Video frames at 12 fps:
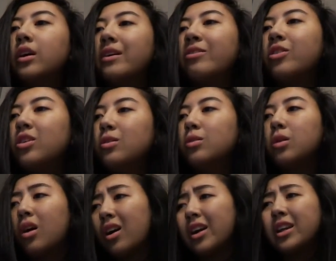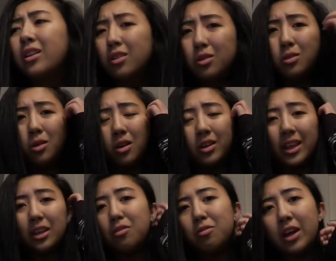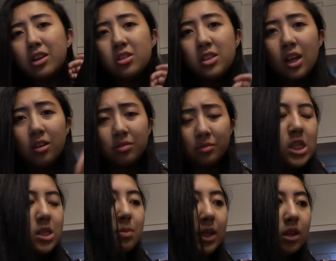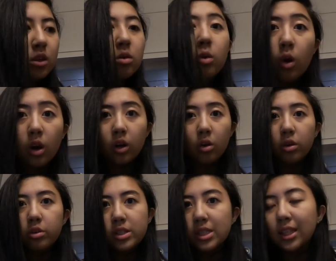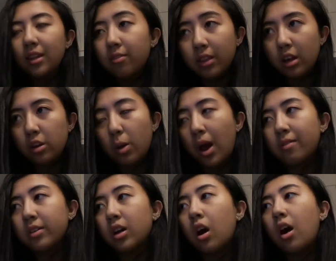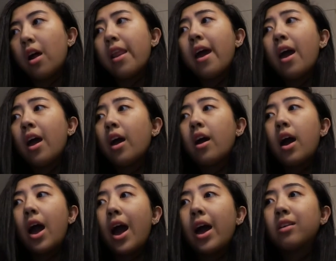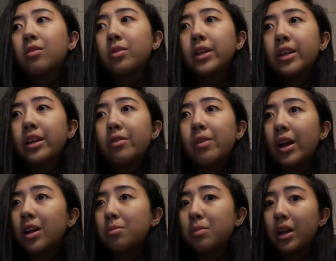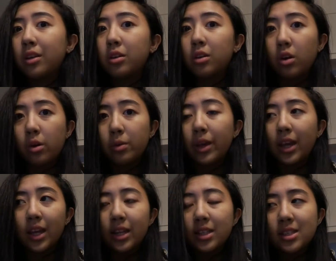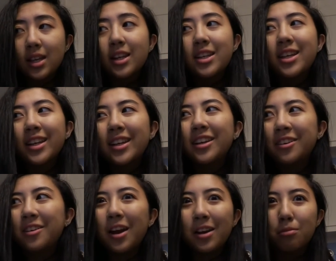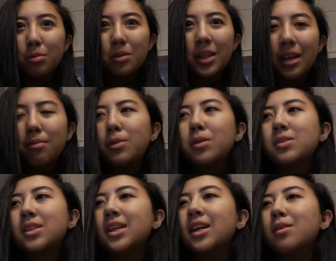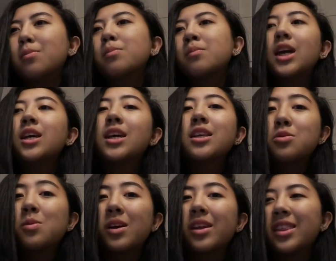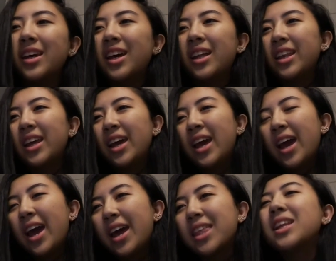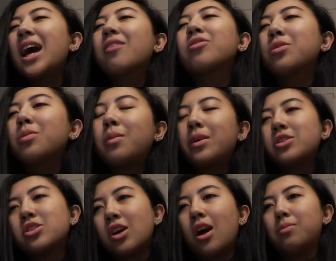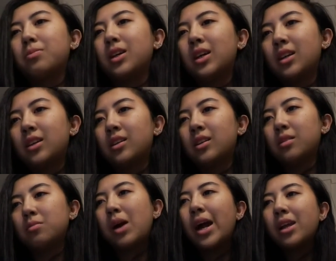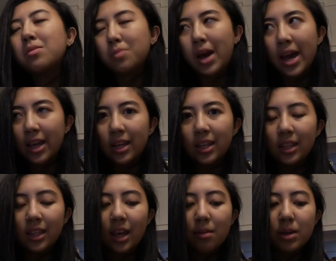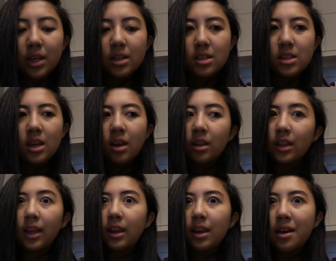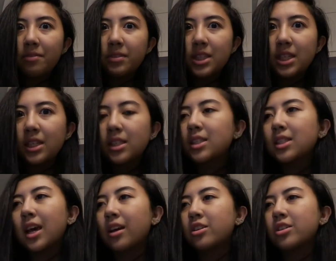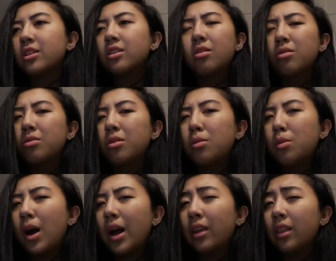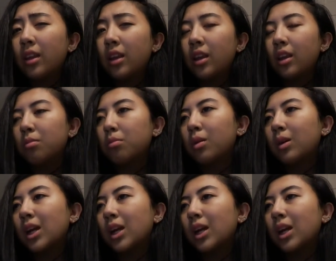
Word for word: If you are in New York, like you find yourself to be in New York or you just live there and you haven't gone, I really recommend going. It is such an incredible like museum. It's worth it. And then after we went shopping, but I didn't buy anything there because they didn't have a teen section. Don't know why they didn't, but